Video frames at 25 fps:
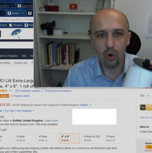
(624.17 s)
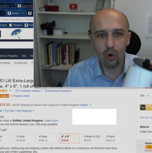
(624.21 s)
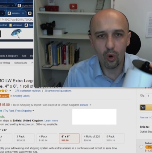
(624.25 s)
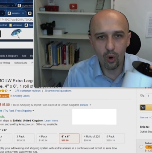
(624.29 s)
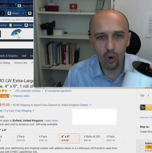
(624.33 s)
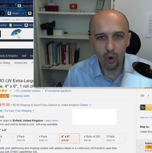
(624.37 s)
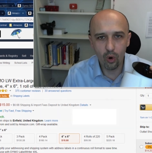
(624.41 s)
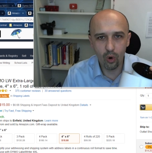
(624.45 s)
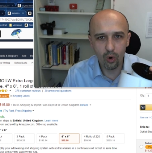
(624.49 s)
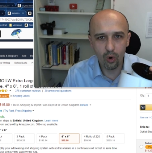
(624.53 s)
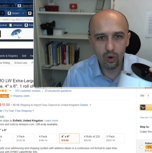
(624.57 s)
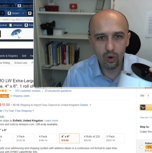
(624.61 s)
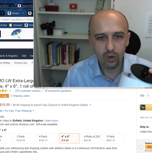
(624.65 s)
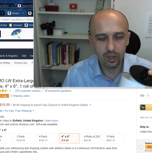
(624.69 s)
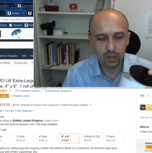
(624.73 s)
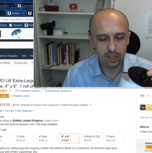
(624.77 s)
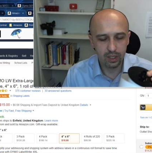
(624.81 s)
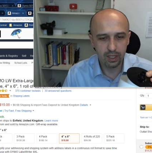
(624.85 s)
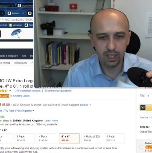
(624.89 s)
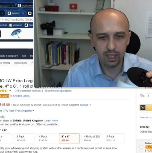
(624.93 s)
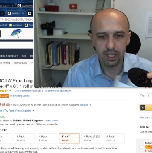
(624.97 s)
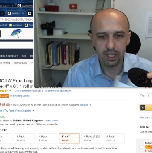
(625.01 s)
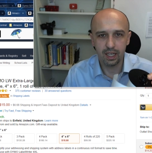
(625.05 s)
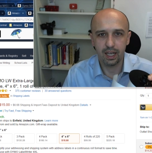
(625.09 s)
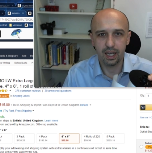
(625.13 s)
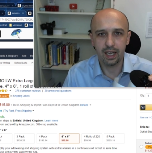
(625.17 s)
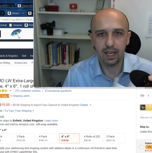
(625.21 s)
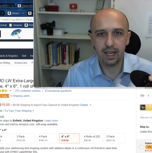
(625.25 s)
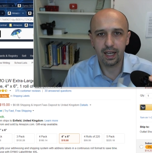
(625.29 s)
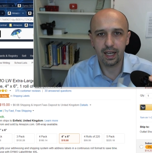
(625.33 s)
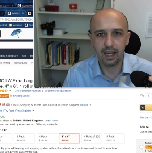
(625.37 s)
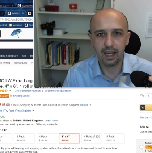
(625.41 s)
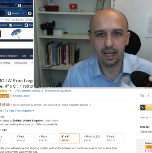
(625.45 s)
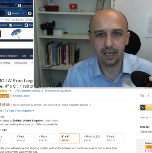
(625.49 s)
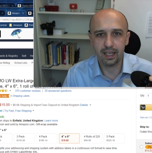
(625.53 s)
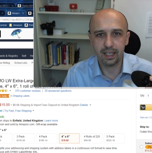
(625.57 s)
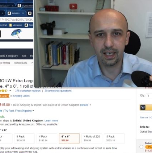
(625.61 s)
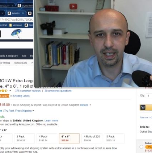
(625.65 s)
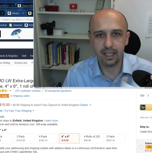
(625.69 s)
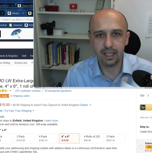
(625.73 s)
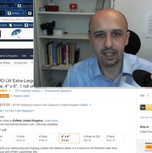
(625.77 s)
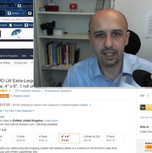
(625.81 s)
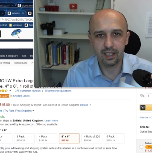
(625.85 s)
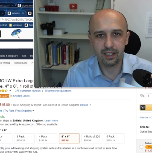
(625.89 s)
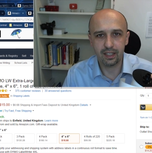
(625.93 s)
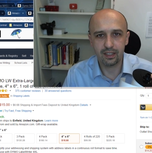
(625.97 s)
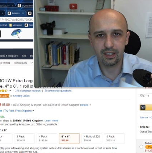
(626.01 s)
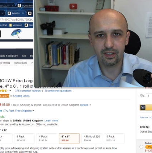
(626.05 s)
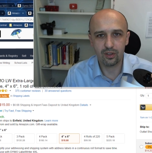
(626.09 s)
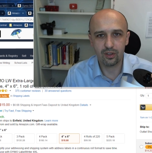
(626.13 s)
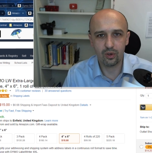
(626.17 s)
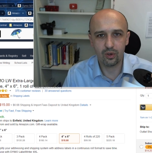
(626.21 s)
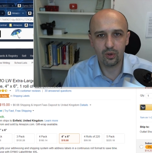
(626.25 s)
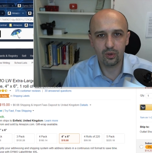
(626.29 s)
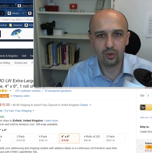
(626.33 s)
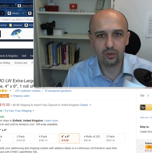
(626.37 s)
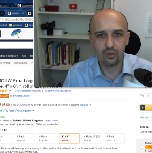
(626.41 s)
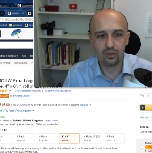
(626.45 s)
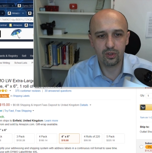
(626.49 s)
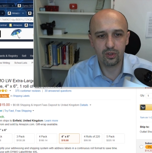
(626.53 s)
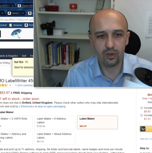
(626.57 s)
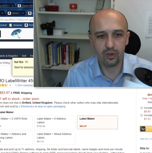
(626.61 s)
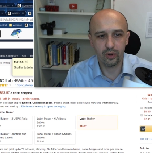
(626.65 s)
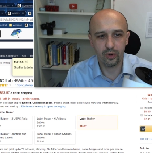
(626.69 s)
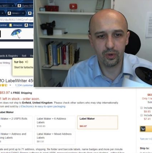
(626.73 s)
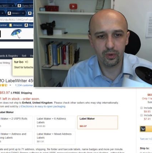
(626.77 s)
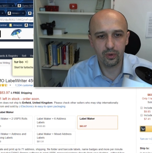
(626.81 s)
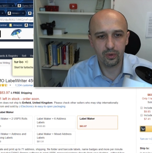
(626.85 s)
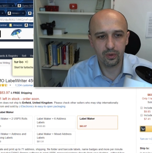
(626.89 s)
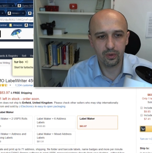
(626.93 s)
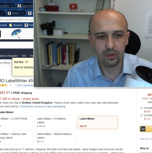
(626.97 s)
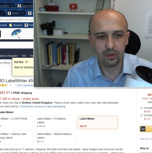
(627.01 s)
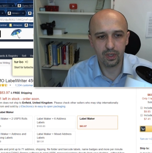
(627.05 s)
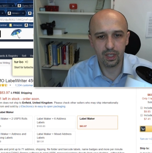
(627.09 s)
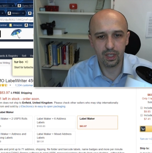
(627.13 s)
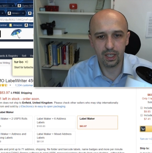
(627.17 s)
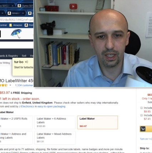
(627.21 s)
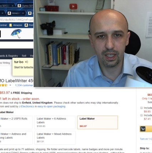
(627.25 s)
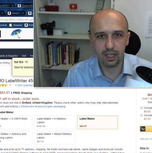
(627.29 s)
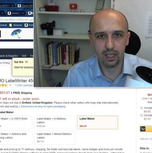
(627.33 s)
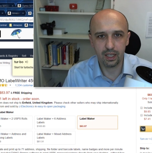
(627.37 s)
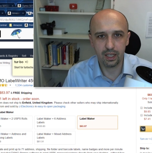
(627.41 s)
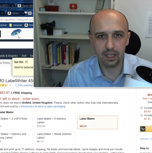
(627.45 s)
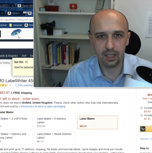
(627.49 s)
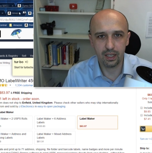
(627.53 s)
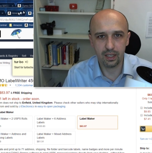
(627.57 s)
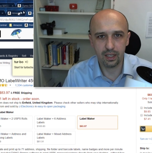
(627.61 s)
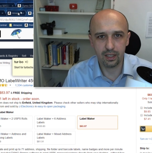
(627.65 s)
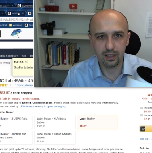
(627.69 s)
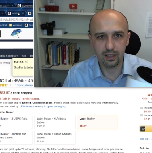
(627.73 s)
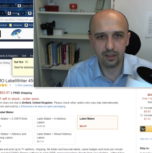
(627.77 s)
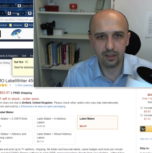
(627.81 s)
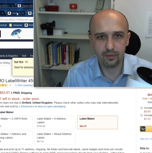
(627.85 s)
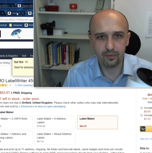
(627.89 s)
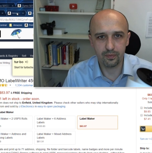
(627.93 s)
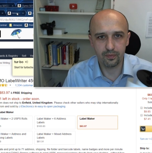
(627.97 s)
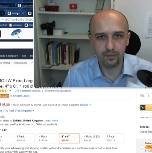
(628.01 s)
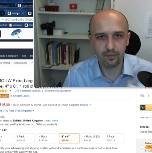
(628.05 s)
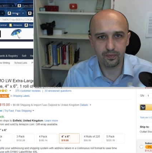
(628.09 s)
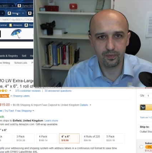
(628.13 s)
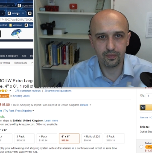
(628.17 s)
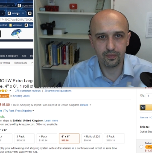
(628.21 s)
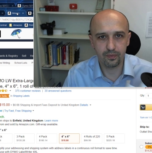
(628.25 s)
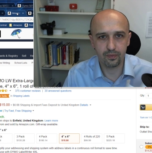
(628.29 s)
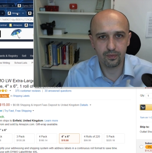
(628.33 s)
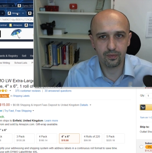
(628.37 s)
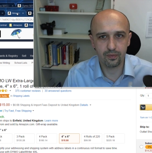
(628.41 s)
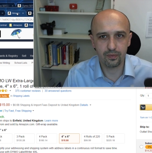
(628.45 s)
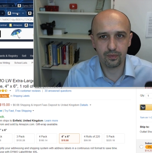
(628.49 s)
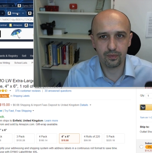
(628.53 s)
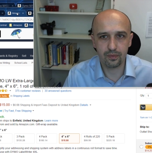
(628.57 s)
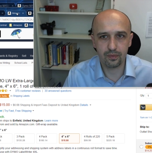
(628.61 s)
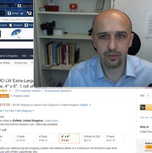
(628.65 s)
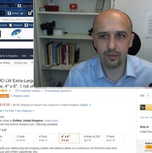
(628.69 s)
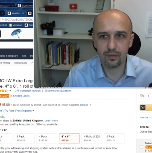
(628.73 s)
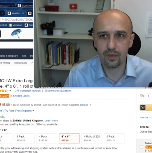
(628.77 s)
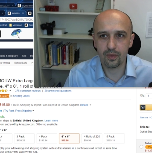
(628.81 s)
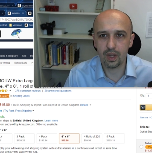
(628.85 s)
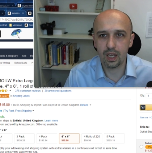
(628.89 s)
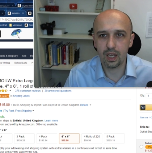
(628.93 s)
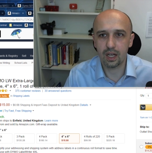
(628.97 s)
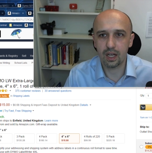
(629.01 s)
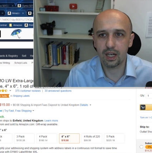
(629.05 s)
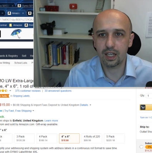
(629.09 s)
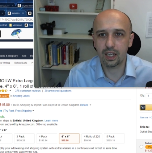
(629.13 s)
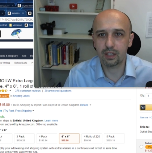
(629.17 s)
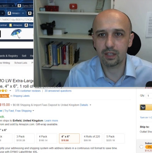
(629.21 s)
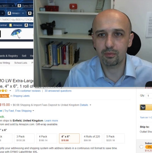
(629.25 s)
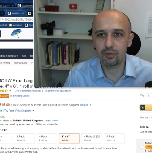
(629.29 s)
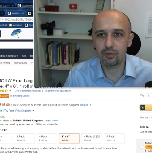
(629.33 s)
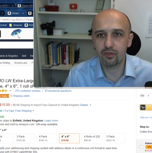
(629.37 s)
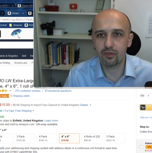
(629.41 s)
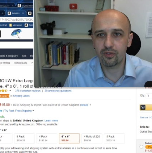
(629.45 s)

or uh, it is also, um, let me